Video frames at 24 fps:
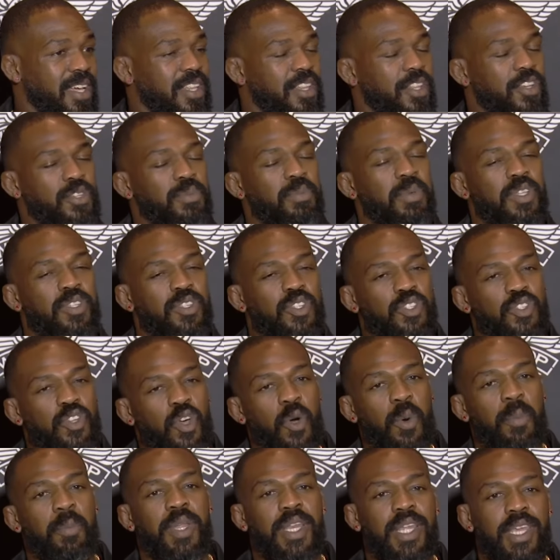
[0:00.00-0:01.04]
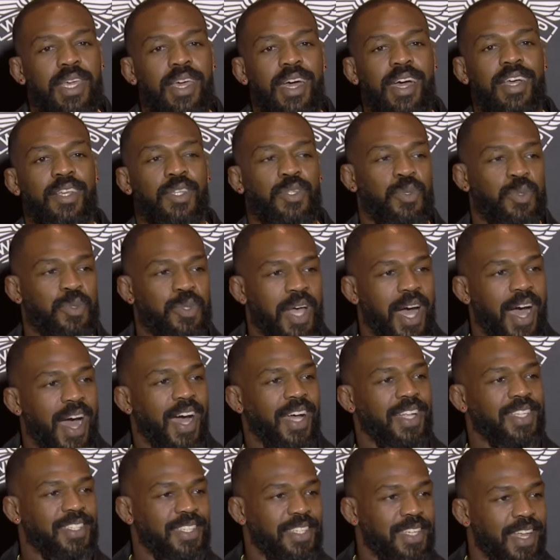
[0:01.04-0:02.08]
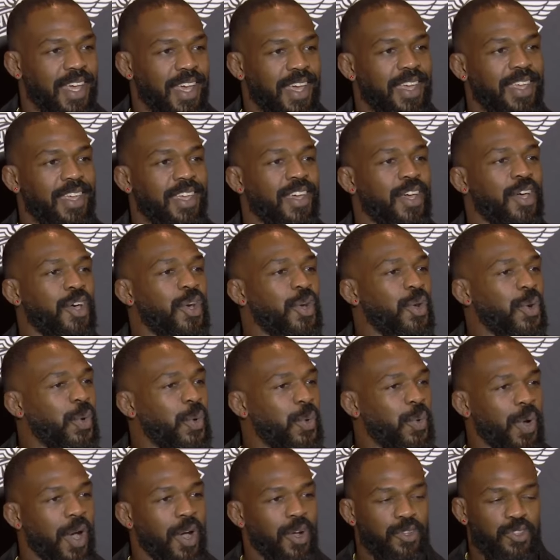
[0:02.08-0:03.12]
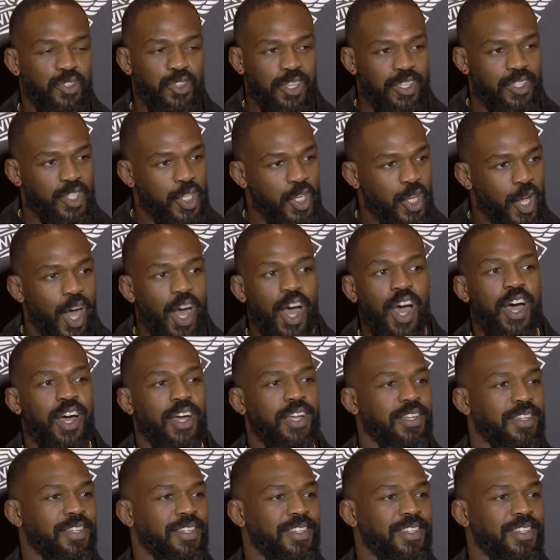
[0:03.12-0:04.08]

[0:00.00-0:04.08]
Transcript: There's been so many guys who's hot today who are just gone.